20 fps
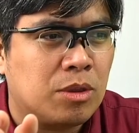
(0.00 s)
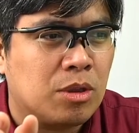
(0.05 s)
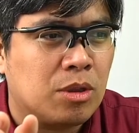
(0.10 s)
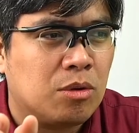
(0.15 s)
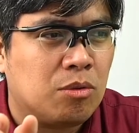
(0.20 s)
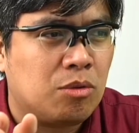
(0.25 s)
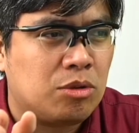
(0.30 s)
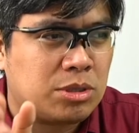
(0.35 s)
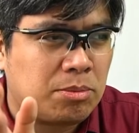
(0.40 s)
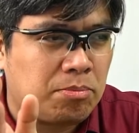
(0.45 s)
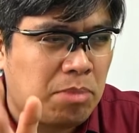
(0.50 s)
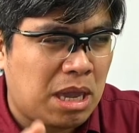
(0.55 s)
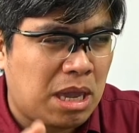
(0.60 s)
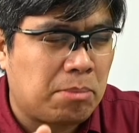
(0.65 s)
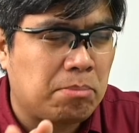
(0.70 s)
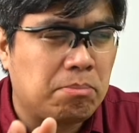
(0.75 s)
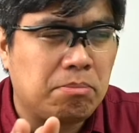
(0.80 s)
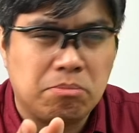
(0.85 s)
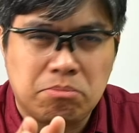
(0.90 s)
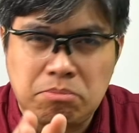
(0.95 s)
which a big
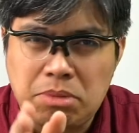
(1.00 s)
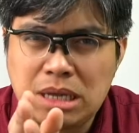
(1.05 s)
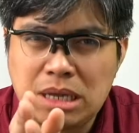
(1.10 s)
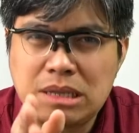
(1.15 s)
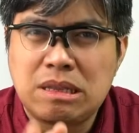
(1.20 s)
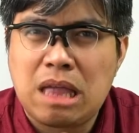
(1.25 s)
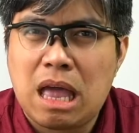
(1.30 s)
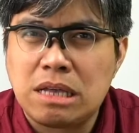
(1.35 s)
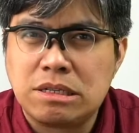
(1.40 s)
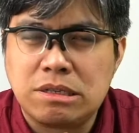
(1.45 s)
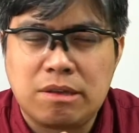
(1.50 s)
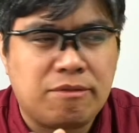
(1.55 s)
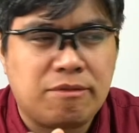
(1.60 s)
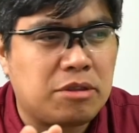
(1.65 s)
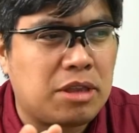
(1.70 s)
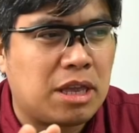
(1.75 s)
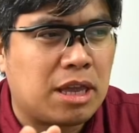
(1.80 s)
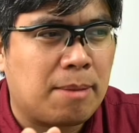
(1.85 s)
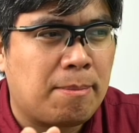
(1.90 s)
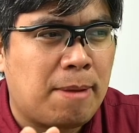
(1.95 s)
big task if you
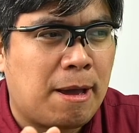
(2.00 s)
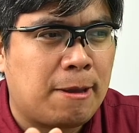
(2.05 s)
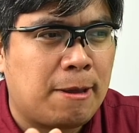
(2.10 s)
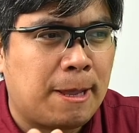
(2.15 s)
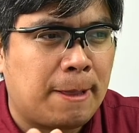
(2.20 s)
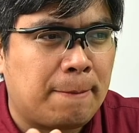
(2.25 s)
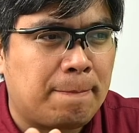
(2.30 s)
think about it.